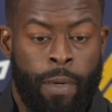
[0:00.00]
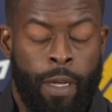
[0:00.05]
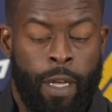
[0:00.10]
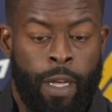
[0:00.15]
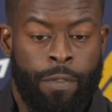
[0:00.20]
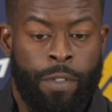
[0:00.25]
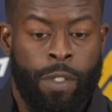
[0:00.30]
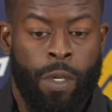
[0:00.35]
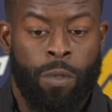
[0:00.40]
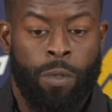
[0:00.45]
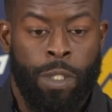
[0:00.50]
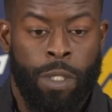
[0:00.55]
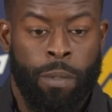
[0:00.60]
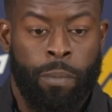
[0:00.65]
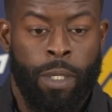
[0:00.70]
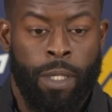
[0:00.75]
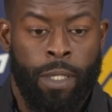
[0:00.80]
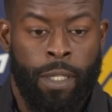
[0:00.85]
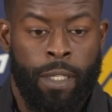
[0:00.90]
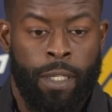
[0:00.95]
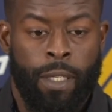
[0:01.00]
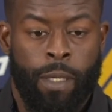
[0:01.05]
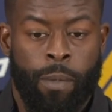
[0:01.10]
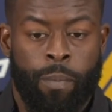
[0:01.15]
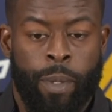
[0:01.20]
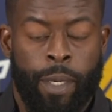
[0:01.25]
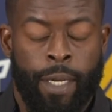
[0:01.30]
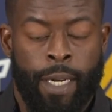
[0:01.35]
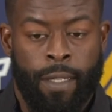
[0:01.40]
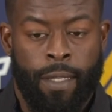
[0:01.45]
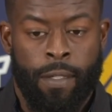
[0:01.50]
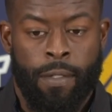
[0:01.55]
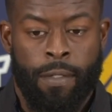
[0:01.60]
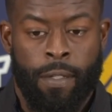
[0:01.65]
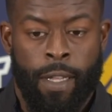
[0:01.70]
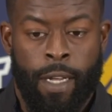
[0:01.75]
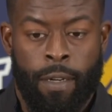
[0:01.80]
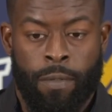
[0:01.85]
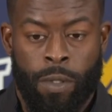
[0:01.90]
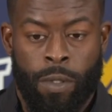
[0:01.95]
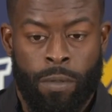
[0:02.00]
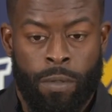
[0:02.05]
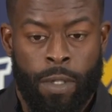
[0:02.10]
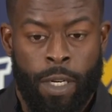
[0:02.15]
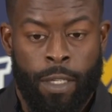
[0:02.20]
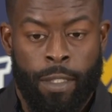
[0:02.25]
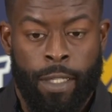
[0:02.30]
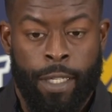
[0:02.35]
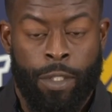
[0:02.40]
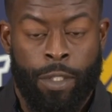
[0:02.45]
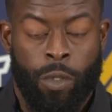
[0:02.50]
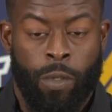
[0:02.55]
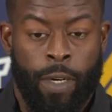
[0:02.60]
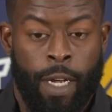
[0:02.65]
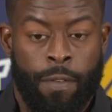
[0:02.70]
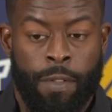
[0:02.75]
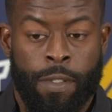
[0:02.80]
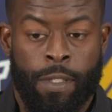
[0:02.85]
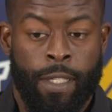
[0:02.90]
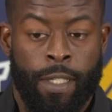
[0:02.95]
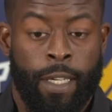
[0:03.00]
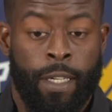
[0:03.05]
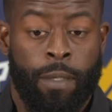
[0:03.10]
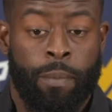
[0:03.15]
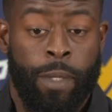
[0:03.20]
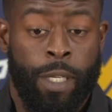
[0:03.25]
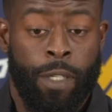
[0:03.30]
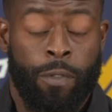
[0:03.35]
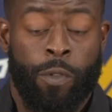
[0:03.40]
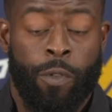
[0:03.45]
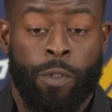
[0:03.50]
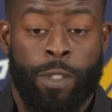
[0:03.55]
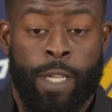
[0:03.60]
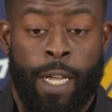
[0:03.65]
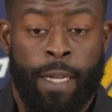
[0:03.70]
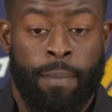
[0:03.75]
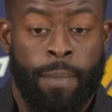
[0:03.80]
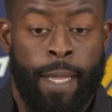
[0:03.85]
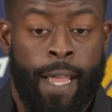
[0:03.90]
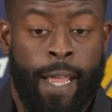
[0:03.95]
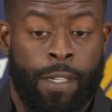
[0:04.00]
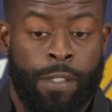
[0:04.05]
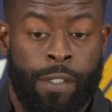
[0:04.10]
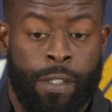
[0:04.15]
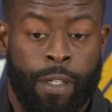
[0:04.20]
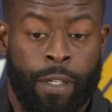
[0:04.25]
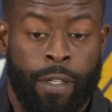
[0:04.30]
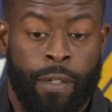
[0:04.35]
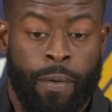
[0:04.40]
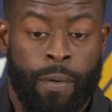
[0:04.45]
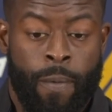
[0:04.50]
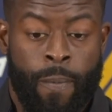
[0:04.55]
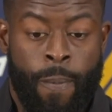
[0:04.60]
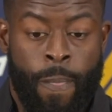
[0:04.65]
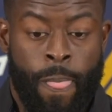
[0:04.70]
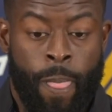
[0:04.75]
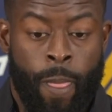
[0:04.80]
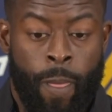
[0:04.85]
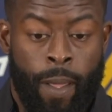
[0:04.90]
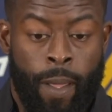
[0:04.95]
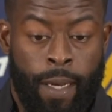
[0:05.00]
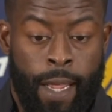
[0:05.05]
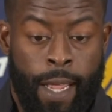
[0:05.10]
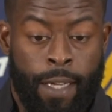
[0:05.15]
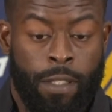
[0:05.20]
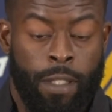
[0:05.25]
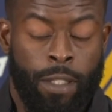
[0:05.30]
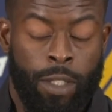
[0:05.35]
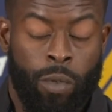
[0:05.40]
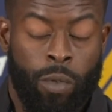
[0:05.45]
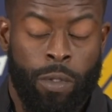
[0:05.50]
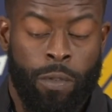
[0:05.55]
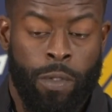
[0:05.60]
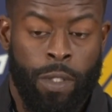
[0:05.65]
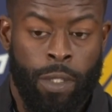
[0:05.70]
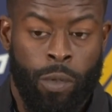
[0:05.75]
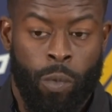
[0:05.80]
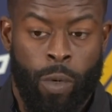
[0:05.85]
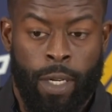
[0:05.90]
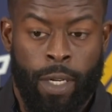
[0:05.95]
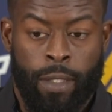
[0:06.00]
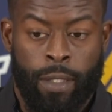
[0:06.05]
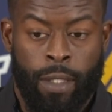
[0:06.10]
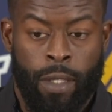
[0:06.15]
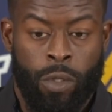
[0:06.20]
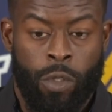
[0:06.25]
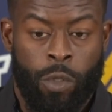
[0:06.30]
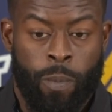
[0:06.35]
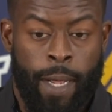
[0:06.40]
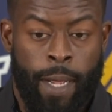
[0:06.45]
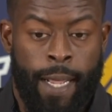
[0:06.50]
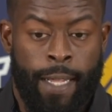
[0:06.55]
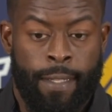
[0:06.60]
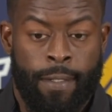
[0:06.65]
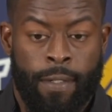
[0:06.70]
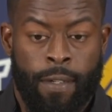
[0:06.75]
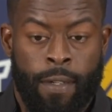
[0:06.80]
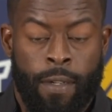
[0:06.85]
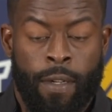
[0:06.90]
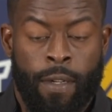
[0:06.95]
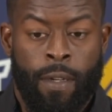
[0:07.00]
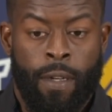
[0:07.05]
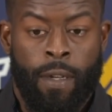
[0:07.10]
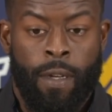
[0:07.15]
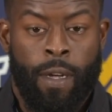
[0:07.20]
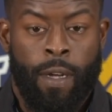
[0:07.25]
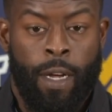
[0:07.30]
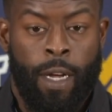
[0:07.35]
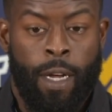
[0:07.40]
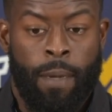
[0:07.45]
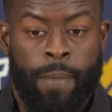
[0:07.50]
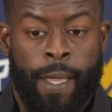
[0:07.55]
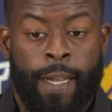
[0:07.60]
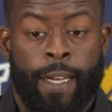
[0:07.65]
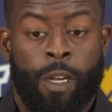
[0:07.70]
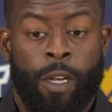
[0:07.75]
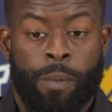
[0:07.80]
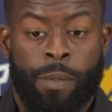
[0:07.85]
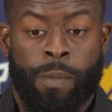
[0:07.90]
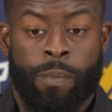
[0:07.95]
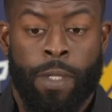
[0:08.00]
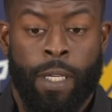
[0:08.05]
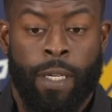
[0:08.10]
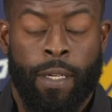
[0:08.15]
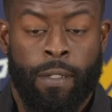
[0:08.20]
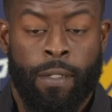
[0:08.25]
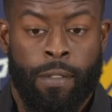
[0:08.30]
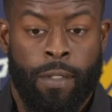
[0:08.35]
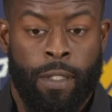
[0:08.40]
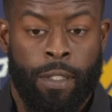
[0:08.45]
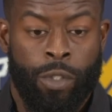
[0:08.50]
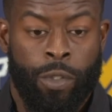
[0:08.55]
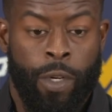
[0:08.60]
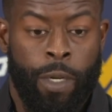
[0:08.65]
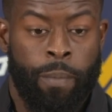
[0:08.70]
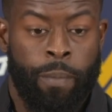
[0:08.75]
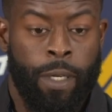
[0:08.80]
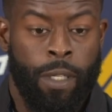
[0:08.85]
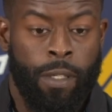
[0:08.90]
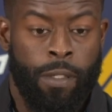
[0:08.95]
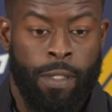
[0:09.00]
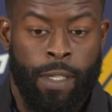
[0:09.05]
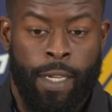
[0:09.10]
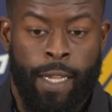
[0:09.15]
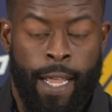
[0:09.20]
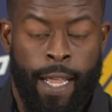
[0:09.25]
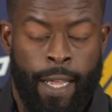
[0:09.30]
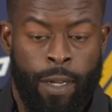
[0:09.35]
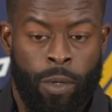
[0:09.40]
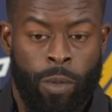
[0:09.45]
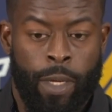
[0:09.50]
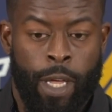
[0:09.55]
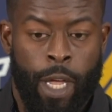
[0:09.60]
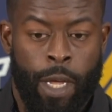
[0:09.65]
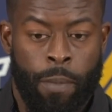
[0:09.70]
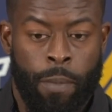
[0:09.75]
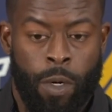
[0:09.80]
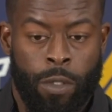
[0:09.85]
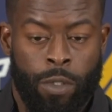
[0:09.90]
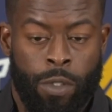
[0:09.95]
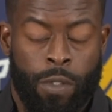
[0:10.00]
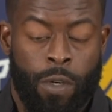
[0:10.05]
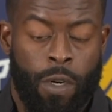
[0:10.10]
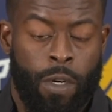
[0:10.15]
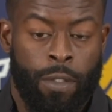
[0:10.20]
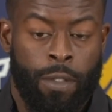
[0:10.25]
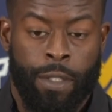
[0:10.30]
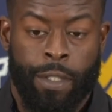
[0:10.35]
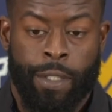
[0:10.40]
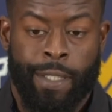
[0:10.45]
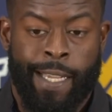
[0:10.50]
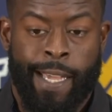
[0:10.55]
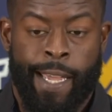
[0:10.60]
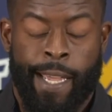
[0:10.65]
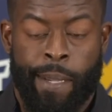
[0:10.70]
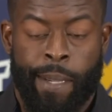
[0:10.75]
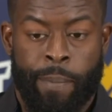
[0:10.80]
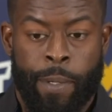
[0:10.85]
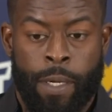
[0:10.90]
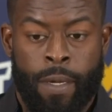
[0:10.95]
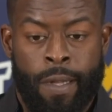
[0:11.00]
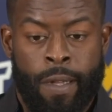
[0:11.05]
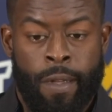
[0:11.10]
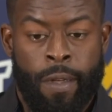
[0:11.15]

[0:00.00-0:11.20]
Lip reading: have shown the ability to compete at this level. Nick Troy obviously getting a meaningful time last year and actually doing really well in those spots. That helps some things. And then Dre Miller is a guy who came on strong during camp.